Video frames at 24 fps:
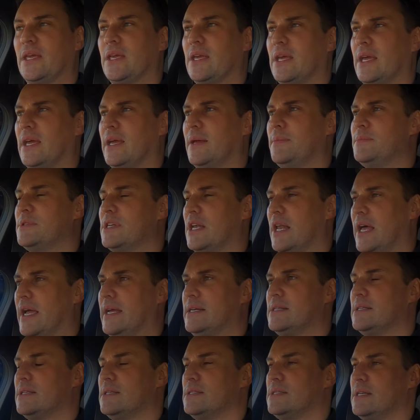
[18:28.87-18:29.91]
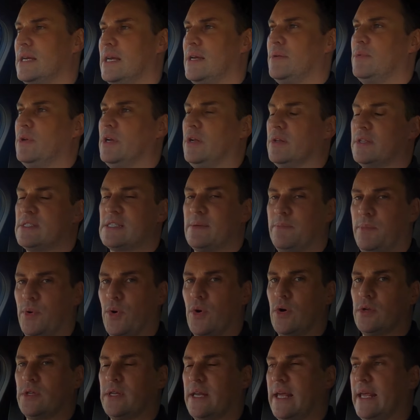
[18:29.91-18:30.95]
I'm delighted with all the
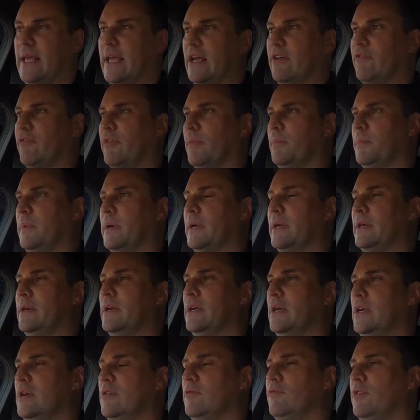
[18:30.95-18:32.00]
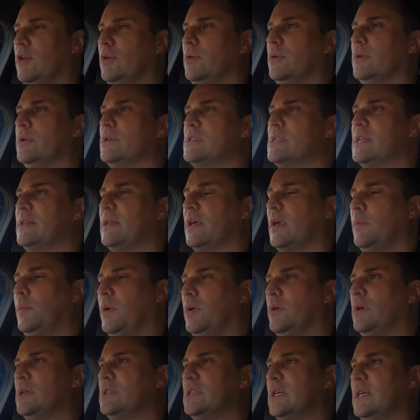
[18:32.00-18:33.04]
support that I get from my viewers and the
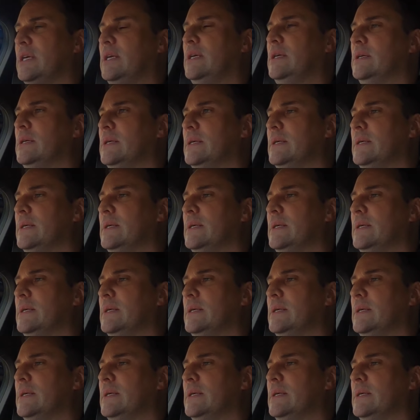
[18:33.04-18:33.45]
community.